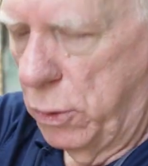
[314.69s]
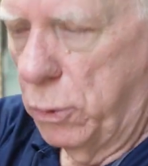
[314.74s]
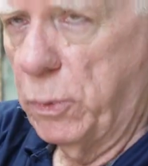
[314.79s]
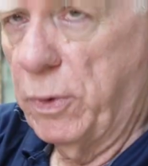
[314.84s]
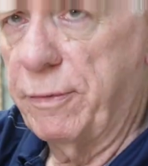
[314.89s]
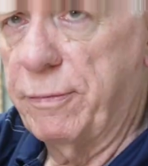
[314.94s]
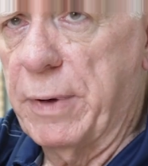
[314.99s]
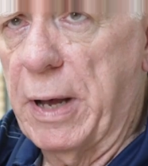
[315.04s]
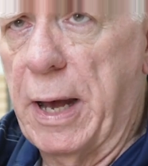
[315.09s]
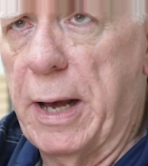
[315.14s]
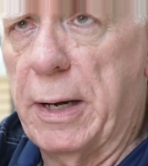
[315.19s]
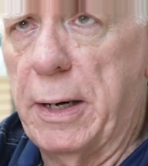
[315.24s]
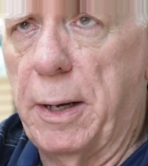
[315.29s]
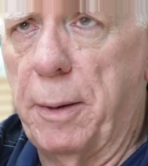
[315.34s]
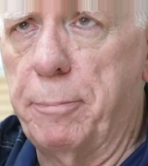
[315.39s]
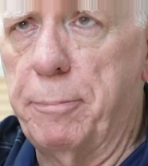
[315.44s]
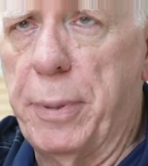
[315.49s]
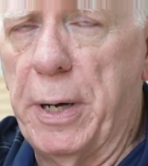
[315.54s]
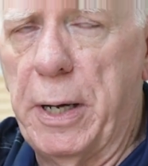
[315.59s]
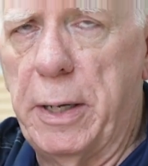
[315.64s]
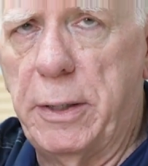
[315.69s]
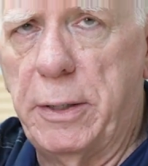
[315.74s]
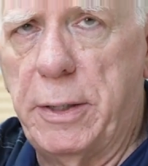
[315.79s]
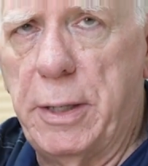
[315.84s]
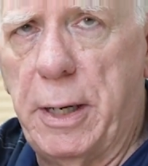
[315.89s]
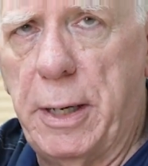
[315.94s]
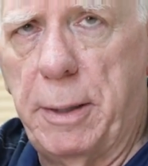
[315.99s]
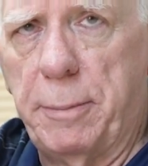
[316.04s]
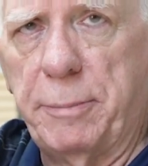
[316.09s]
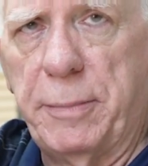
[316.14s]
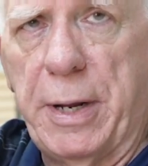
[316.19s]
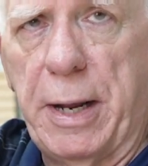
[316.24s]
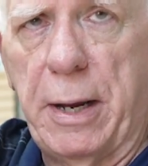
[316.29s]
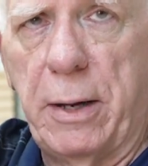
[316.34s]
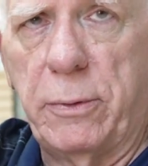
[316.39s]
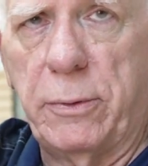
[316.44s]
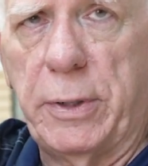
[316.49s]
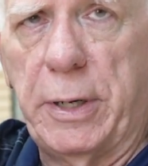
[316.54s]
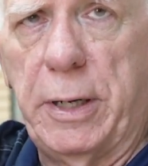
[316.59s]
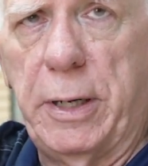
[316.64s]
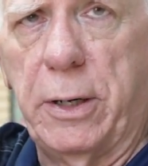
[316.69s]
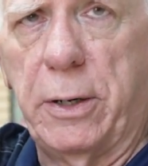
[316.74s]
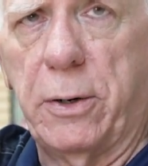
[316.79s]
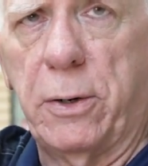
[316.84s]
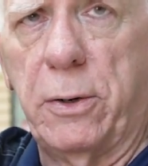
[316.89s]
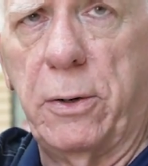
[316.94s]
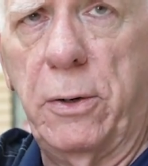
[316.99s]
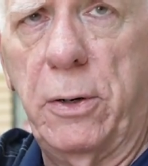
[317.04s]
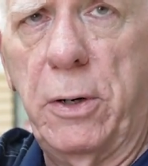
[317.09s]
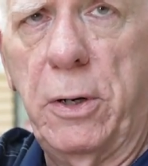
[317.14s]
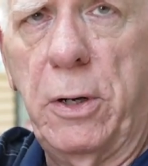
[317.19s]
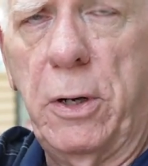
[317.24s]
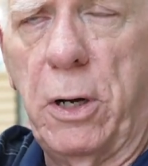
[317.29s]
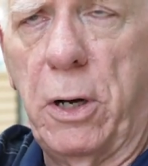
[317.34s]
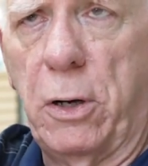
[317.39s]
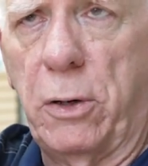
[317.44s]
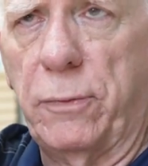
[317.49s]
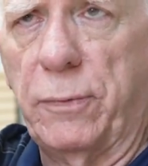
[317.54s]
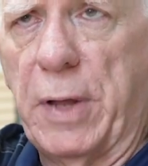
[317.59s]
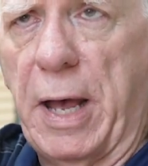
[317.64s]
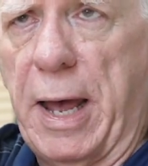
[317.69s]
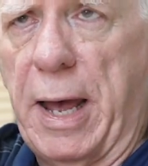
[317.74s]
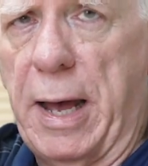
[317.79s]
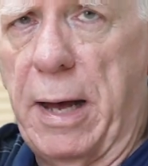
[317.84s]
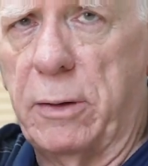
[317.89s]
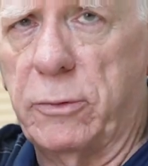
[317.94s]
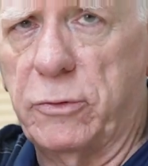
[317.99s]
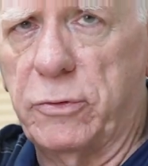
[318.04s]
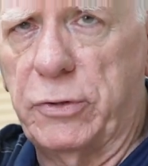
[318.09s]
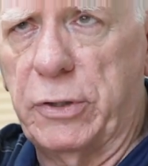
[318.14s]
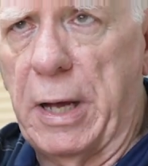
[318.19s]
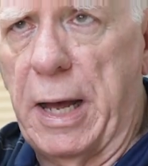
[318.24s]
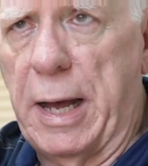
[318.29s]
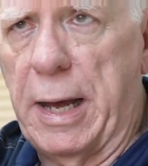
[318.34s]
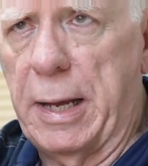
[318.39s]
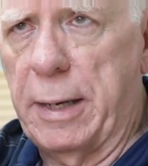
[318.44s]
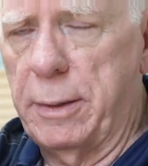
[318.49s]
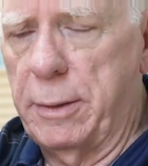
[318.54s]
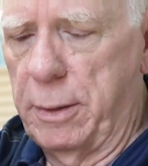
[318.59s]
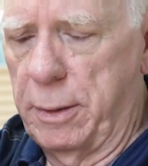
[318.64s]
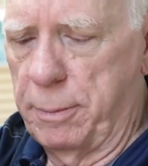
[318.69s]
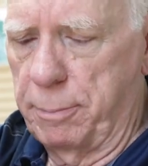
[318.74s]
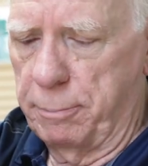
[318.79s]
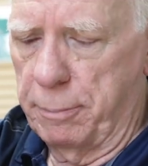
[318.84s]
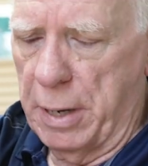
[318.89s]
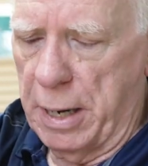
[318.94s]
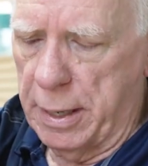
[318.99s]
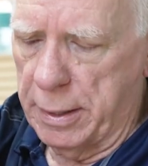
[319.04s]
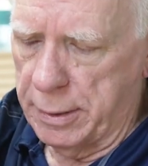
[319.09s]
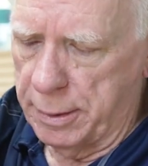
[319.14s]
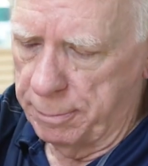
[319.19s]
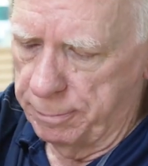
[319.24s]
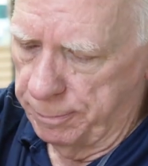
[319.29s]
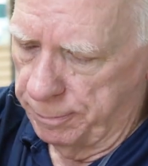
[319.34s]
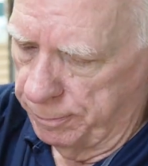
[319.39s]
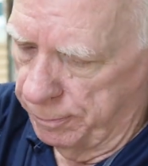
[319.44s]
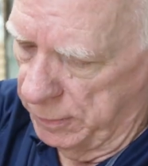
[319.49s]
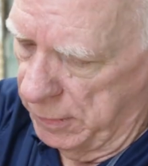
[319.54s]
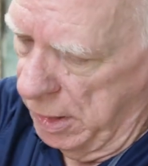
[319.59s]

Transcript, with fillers: We've got a butt dump down here on the outside bottom.